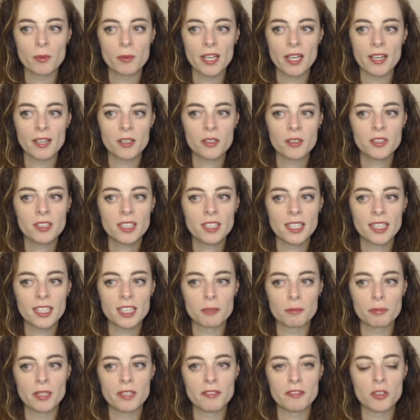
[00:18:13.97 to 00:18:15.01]
By the way, I
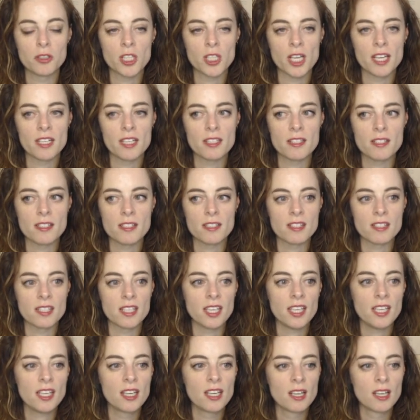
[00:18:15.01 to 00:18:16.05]
could click the preview changes
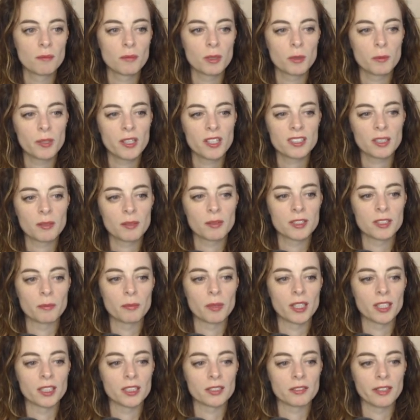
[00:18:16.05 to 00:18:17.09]
to see, but because I
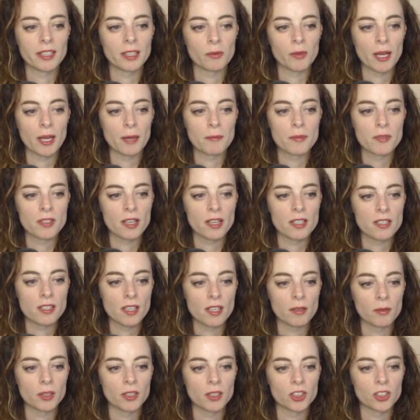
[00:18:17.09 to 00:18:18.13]
want to build a real
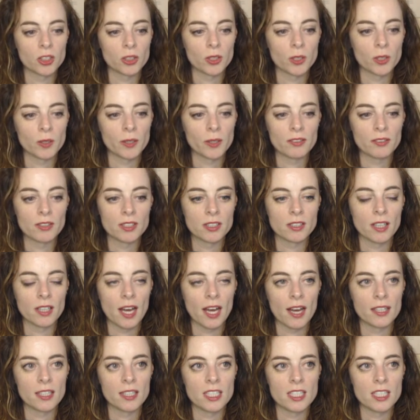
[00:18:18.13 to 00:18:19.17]
website, I want to show you how to